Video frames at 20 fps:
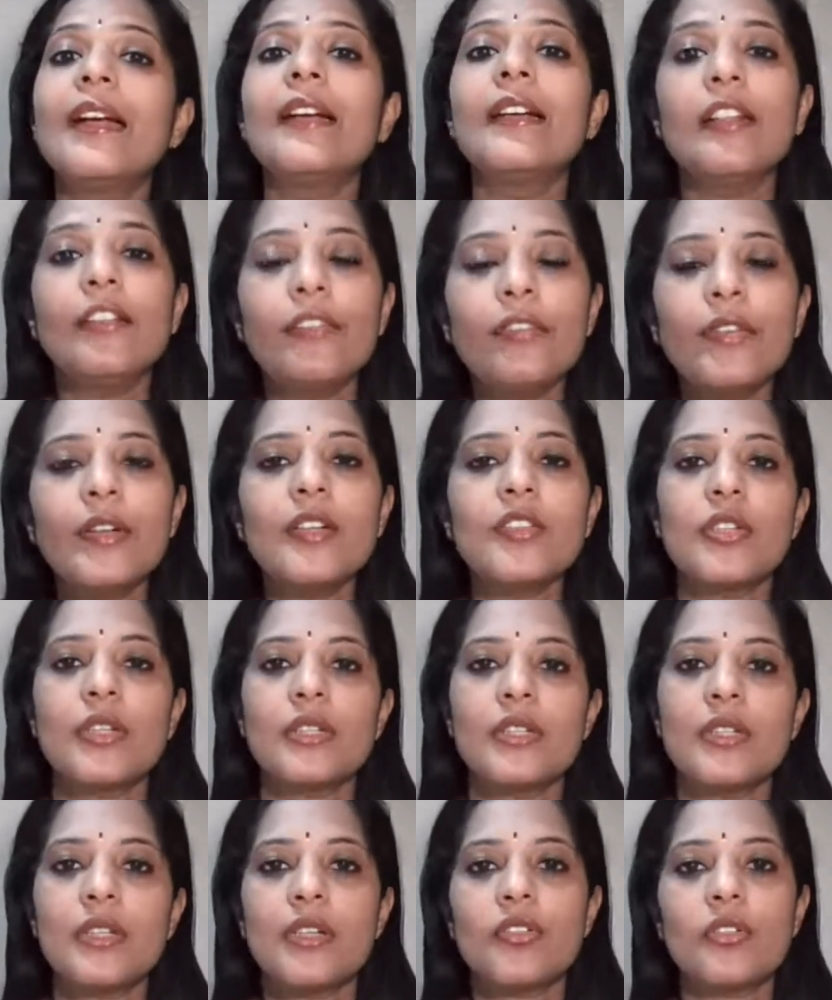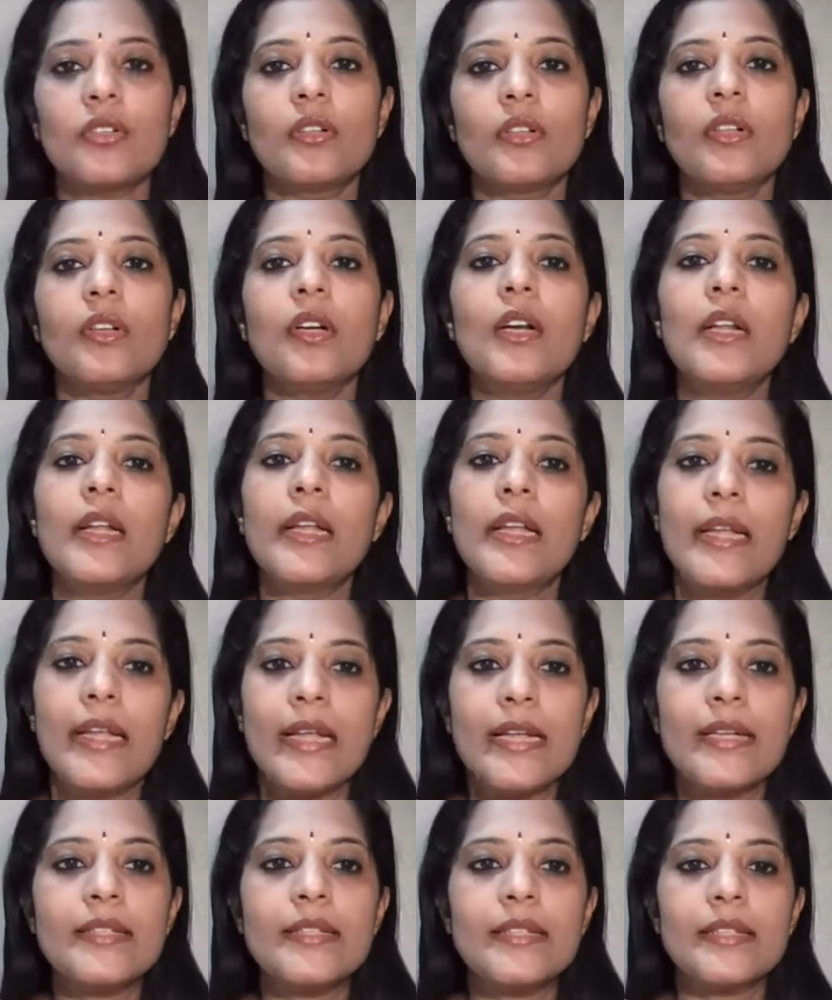at different gestational
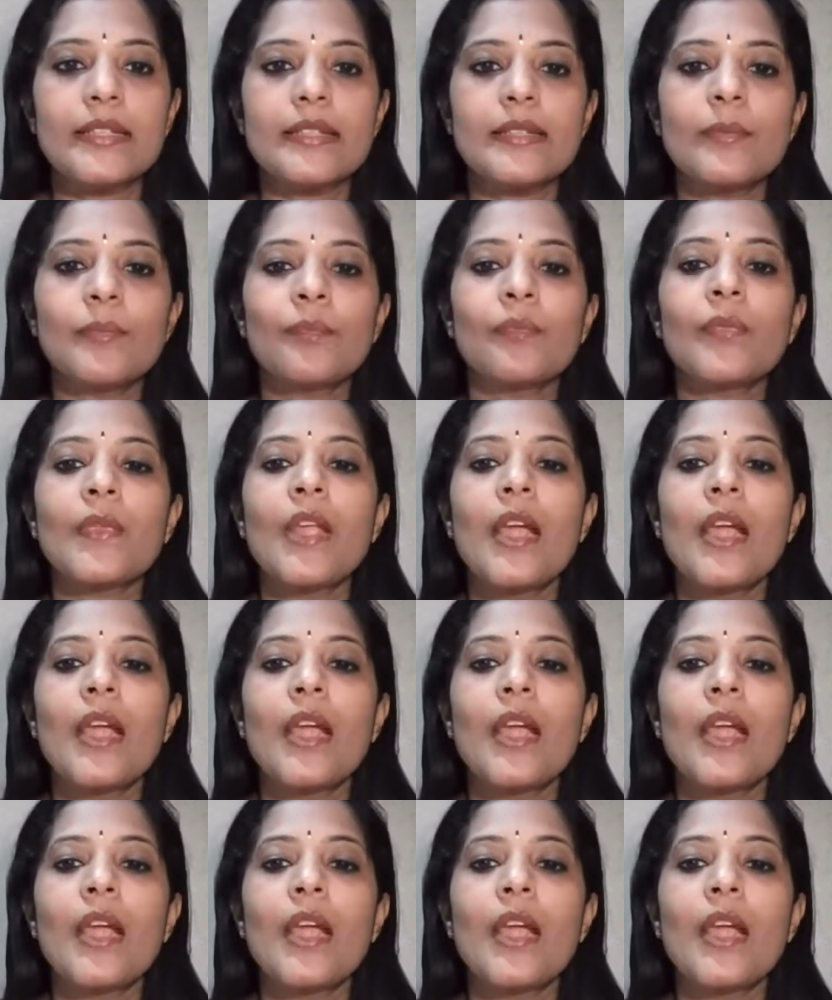ages.